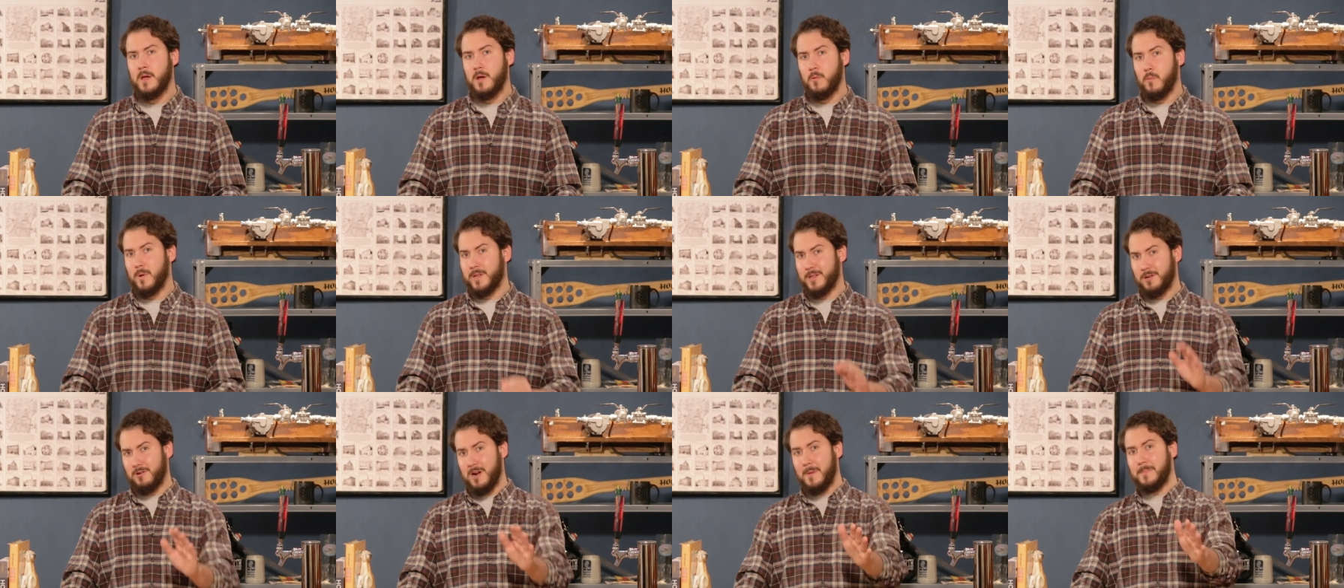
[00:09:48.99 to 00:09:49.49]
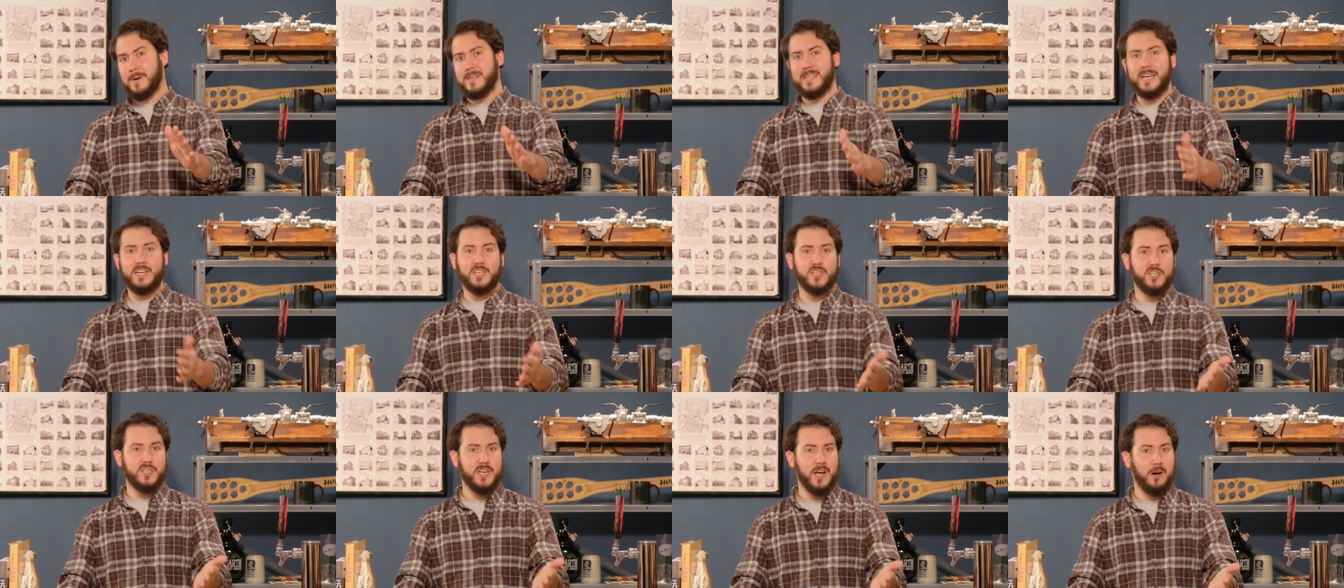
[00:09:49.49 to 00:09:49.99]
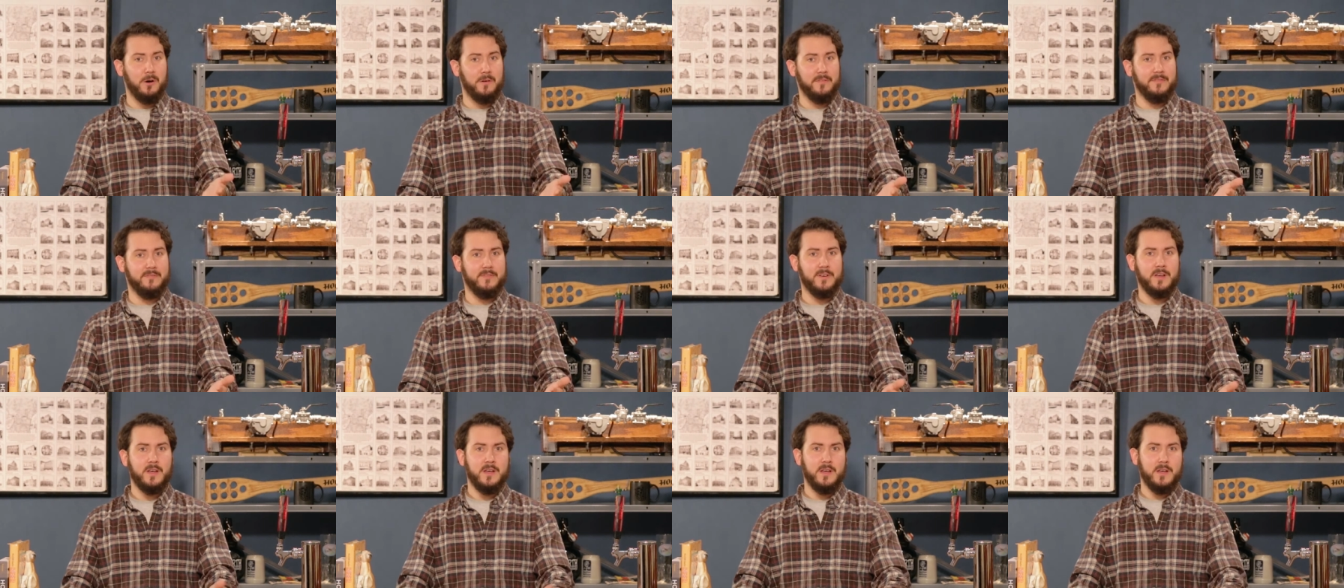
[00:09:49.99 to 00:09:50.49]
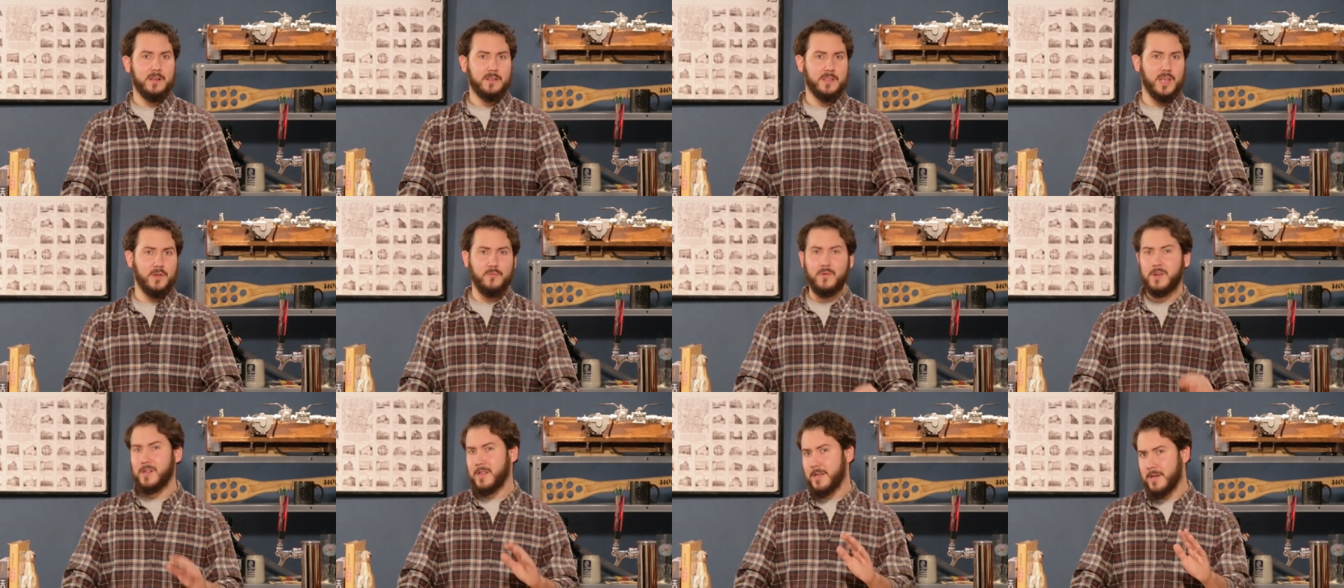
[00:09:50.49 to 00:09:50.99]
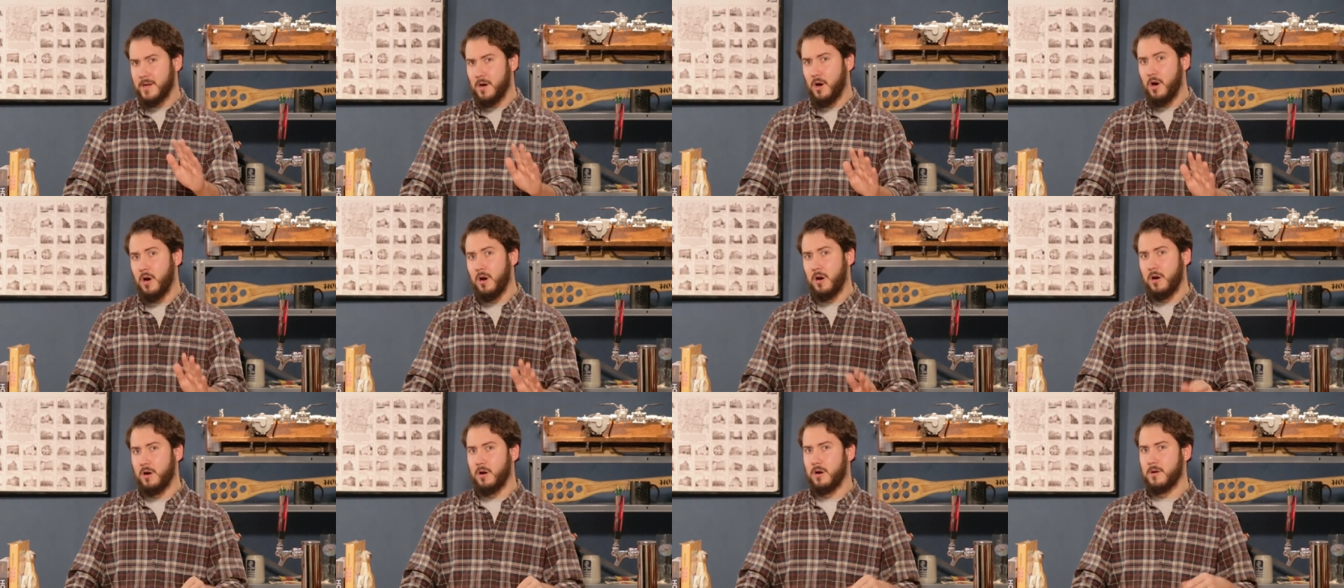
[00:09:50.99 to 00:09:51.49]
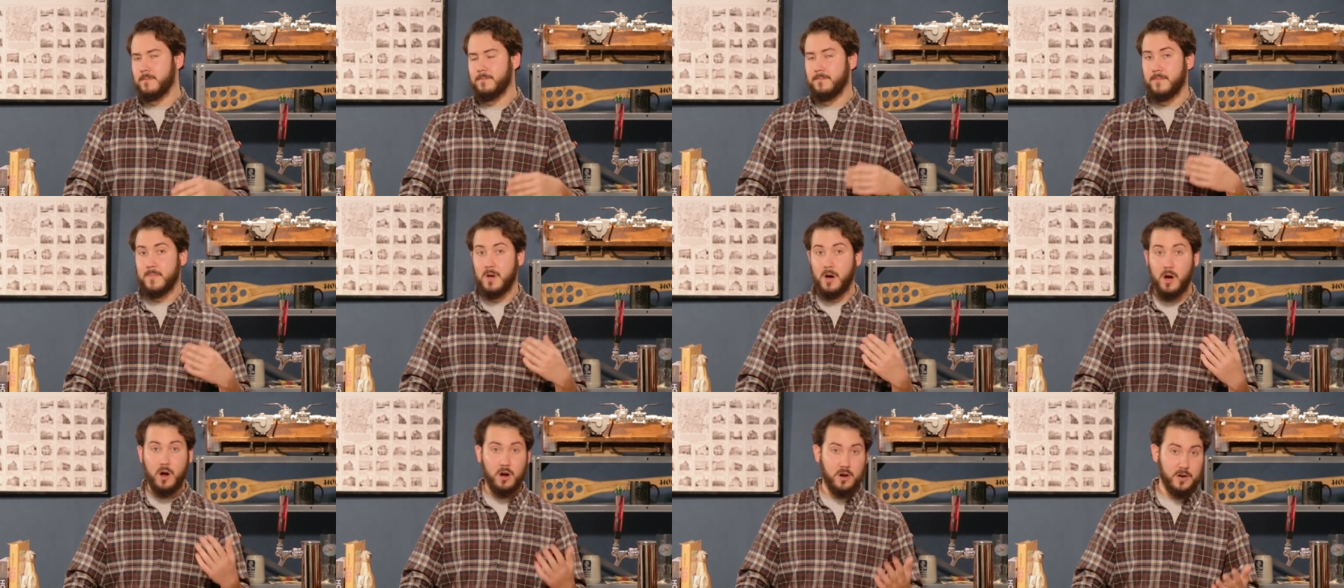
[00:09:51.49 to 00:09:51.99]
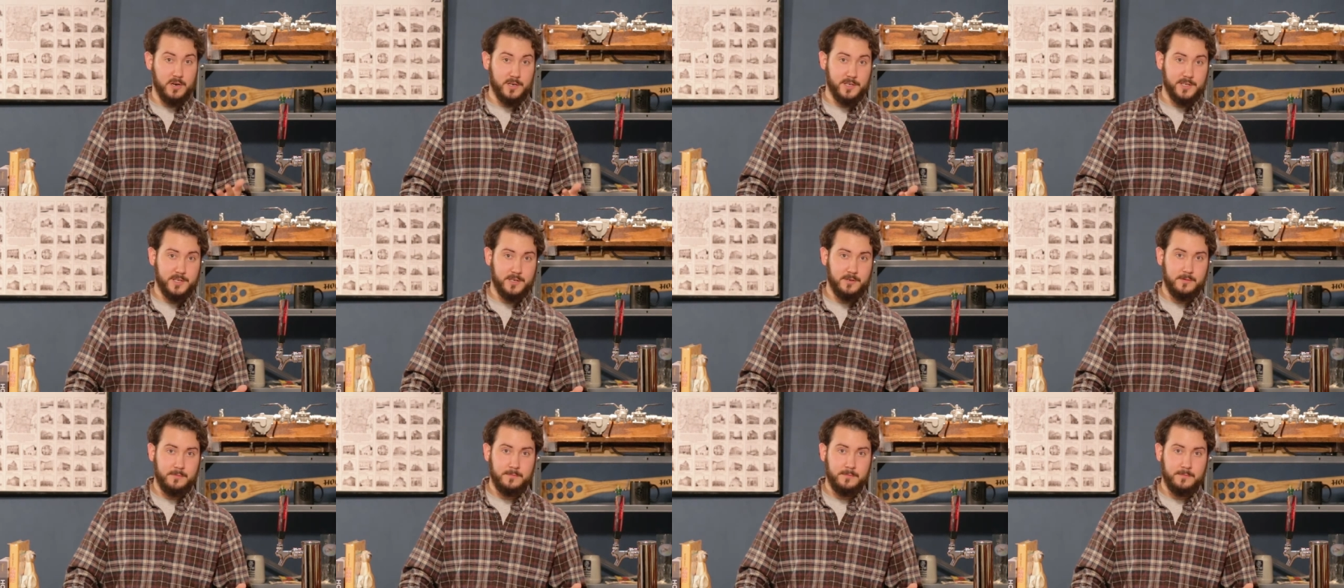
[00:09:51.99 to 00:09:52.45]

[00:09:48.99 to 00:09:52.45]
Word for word: When they're up on that shelf, they really are art.